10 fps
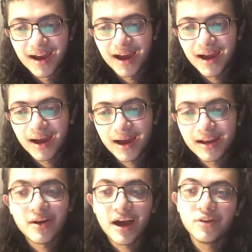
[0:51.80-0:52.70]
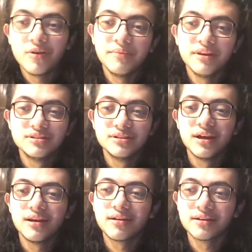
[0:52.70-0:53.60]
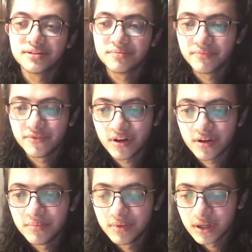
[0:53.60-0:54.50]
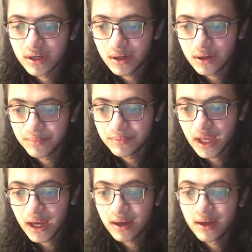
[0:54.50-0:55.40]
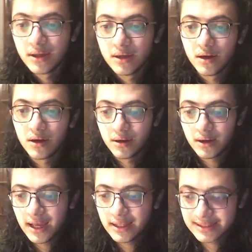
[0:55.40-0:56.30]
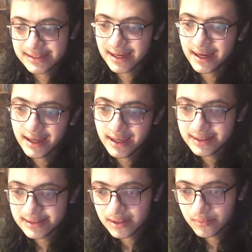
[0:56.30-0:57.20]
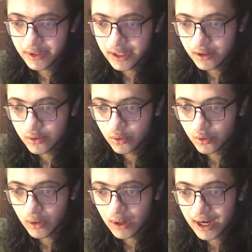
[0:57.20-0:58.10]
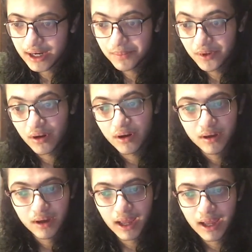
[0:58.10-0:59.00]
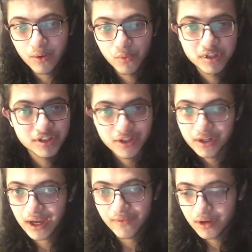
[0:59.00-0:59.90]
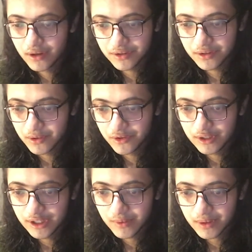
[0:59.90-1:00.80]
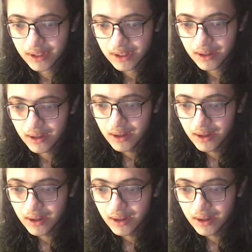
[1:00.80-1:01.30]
I know I'm being generic as fuck, but yeah. And this guy is somebody who had a blog, and we're just going to have a look through it really quickly.